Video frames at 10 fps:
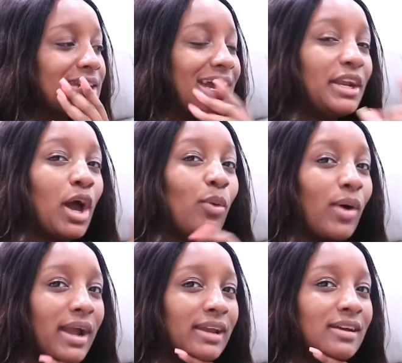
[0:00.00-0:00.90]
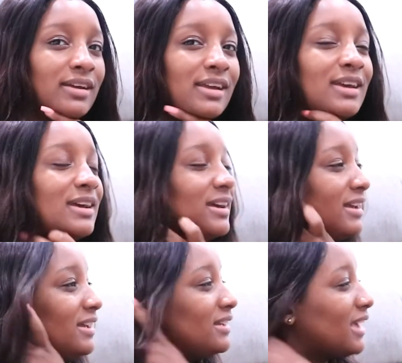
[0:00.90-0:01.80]
And not wine.
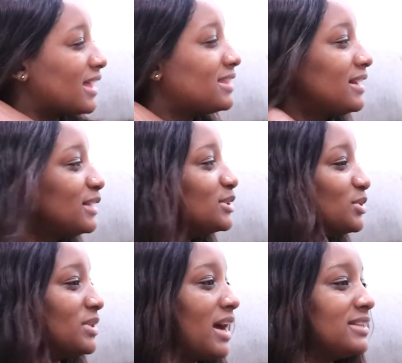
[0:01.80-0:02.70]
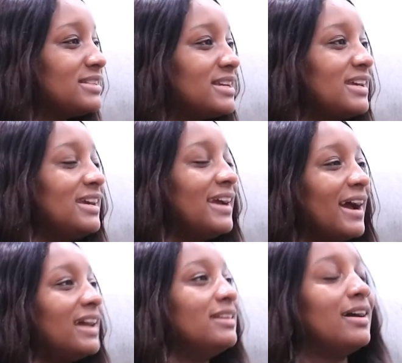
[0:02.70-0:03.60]
Yeah, I think I'll do that.
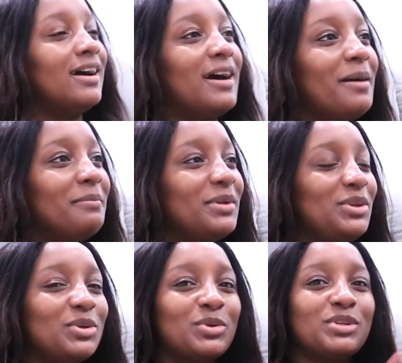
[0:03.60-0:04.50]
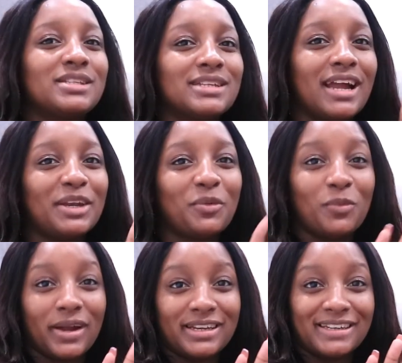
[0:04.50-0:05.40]
And you know, just to kind of
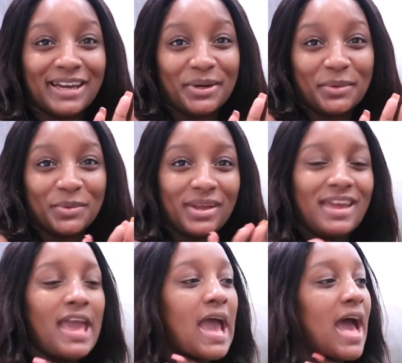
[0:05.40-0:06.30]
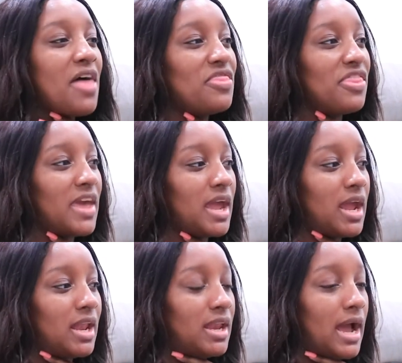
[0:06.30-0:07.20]
wind down, and
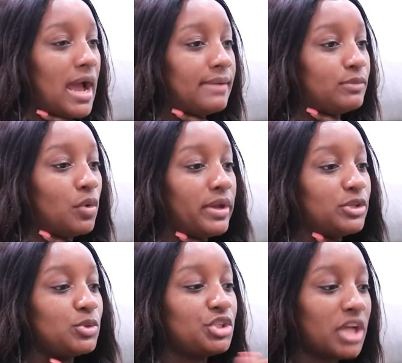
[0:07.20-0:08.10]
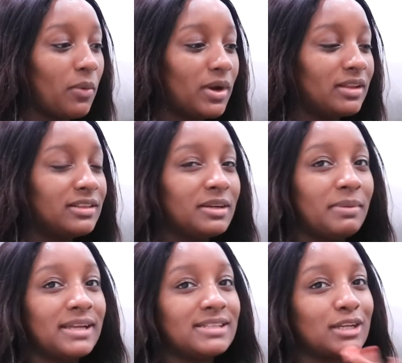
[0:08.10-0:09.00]
then I'm going to shower in a little
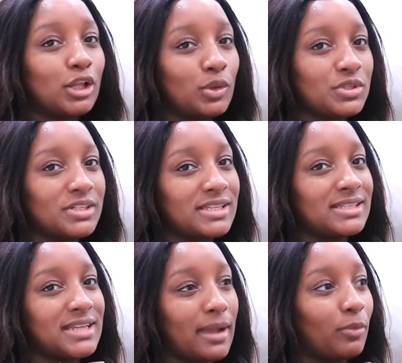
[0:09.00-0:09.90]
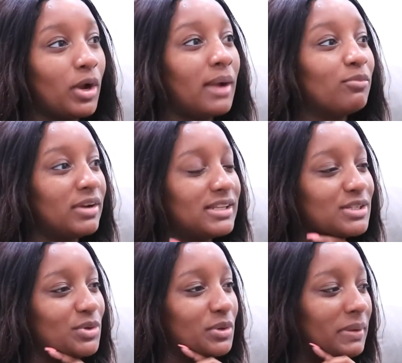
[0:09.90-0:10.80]
bit closer to the time where I'm ready
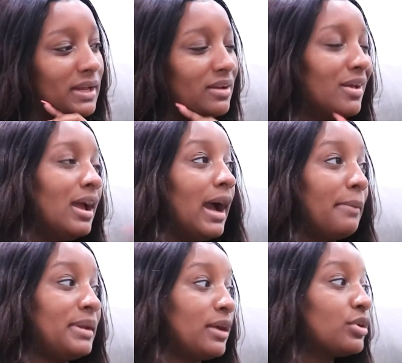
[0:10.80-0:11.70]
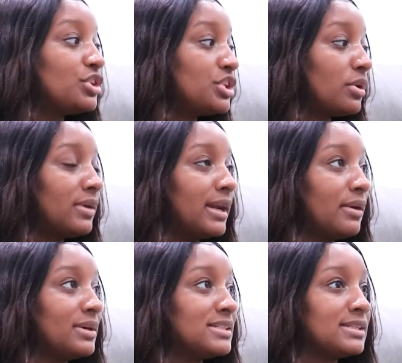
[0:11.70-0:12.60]
to go to bed. I mean, I could shower right
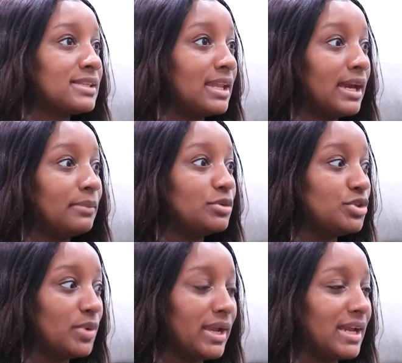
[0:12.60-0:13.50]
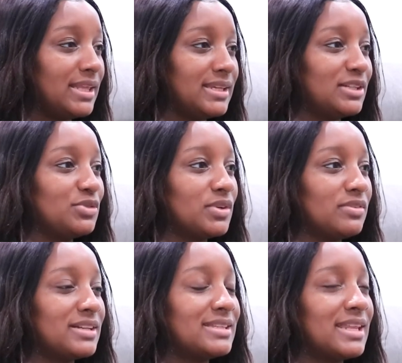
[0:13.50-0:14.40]
now because it's not like I'm doing anything else for the
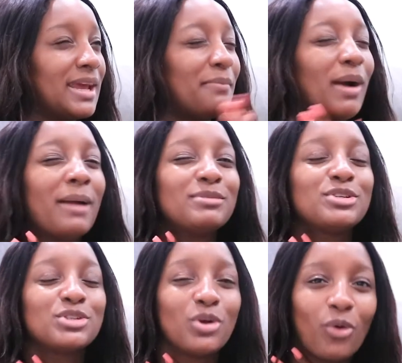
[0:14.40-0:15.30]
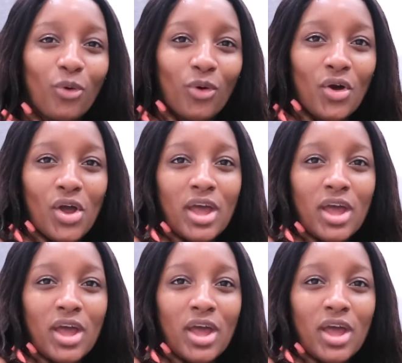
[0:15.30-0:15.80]
rest of the night, but I'm so